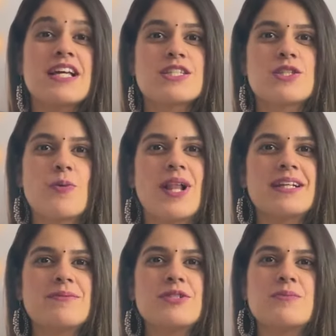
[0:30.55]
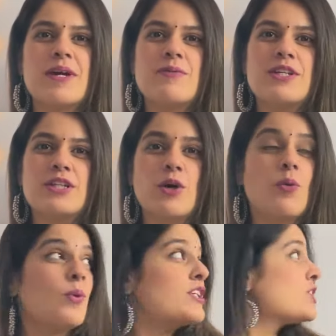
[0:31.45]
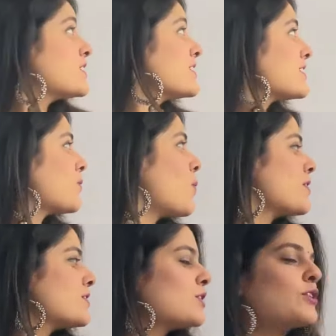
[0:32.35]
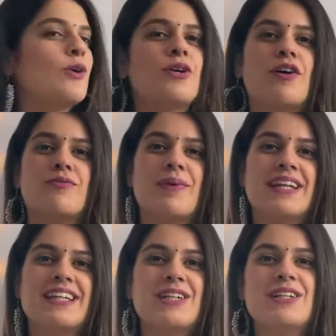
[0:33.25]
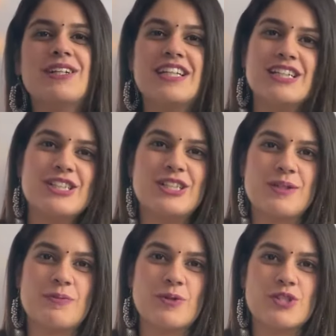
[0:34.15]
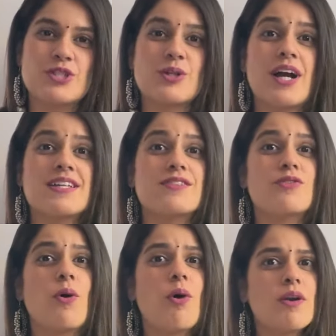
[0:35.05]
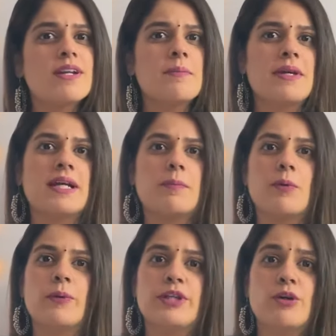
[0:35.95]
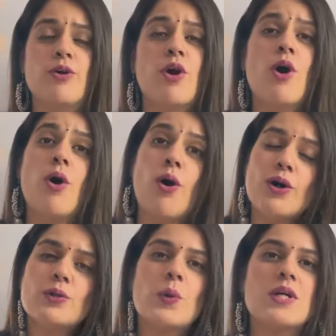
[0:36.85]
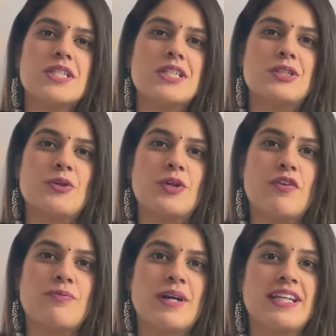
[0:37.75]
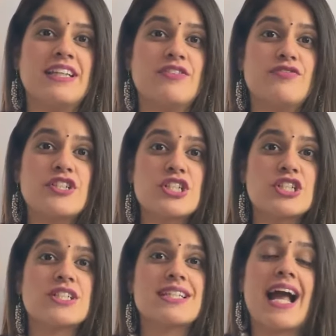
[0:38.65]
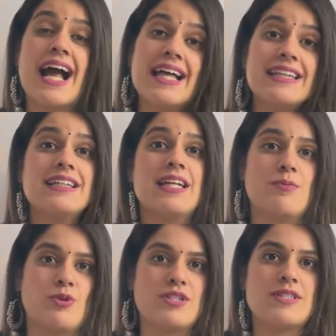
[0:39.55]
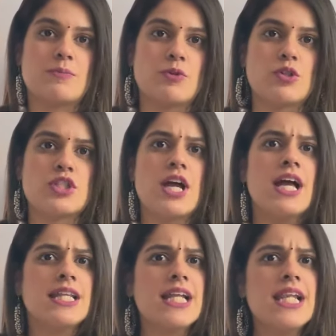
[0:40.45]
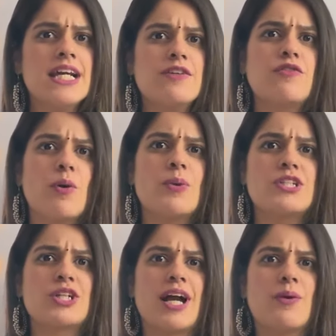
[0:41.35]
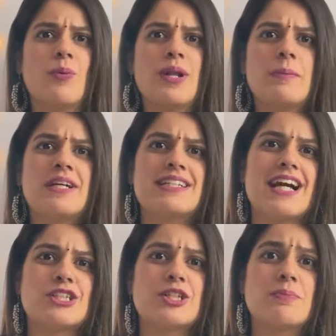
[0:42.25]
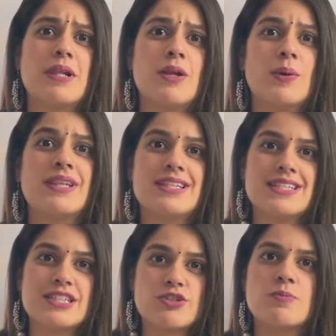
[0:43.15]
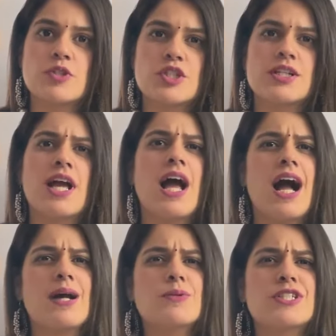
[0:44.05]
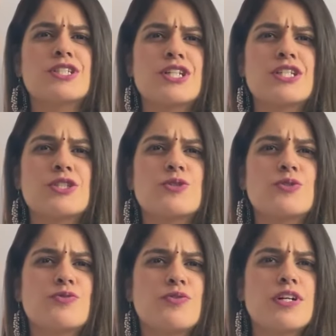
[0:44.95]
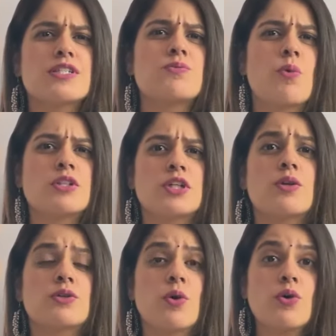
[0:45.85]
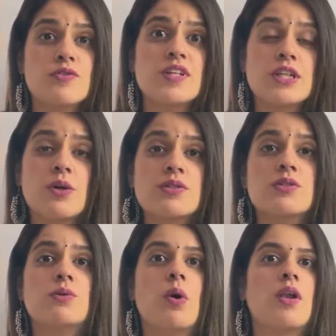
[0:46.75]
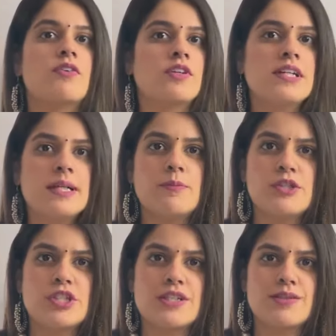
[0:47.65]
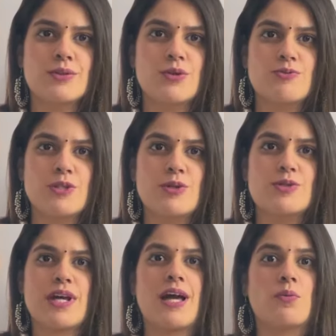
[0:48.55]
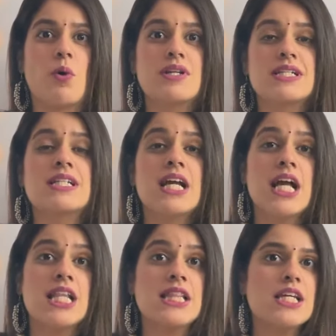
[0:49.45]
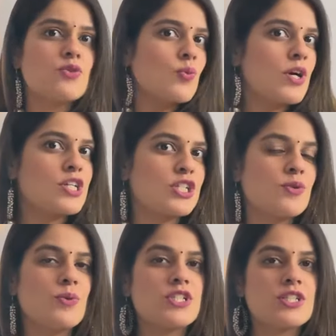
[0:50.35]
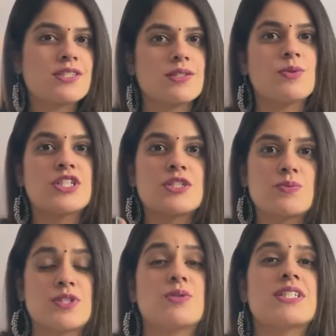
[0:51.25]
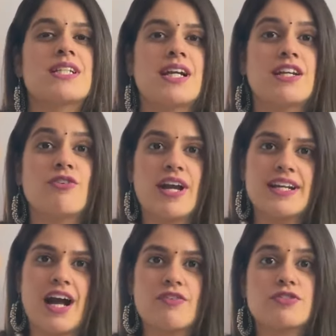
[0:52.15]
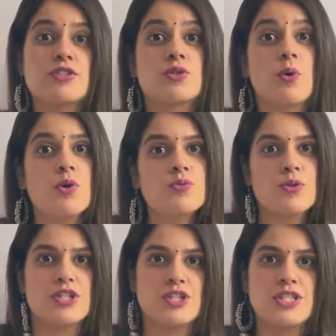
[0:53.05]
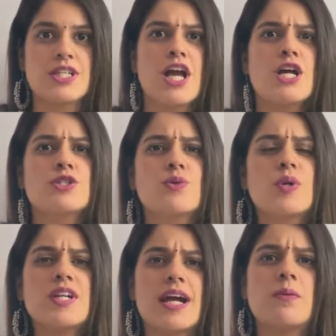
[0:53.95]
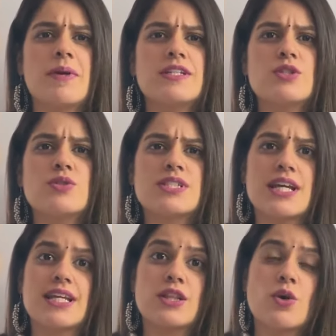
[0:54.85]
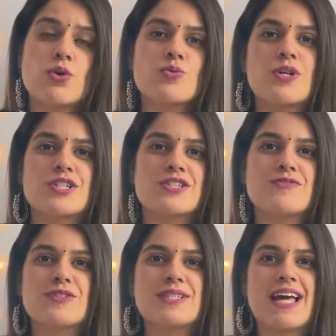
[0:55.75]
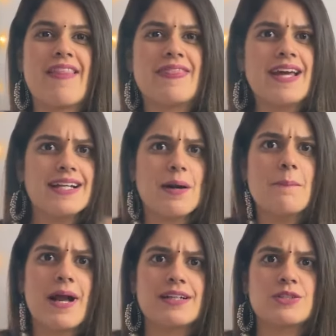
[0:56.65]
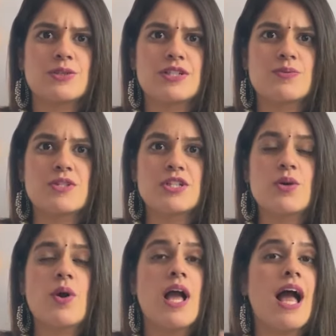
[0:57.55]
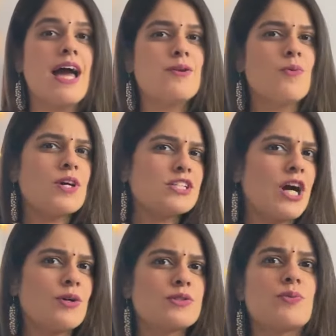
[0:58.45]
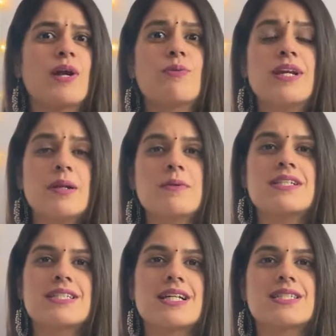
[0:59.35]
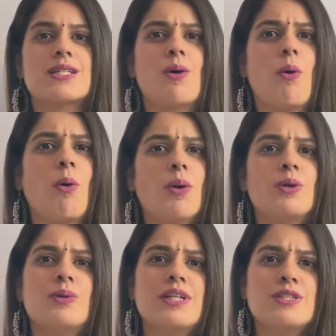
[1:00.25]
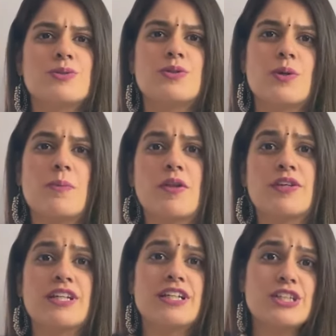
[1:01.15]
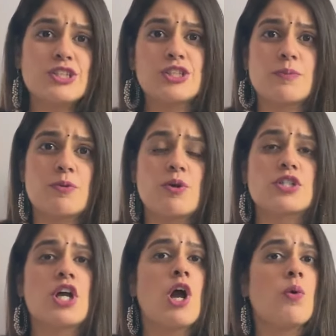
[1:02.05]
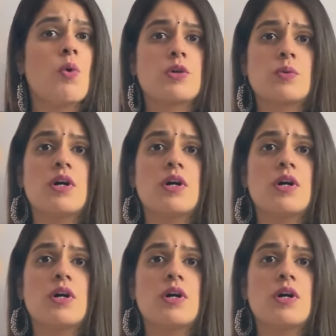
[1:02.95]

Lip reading: So welcome to my video, which is Quantity Theory of Money, Keynesian Approach. So guys, I've already made up a video on Quantity Theory of Money, the Fishers and the Cambridge approach, the link for which I will be attaching below in the description. I would suggest you to first watch out those videos. You all really appreciated those videos and wanted this version, which we study right after those versions. So I would recommend you studying those versions first and then come back to this video and watch out, where we'll be discussing all you need to know about the Keynesian approach, what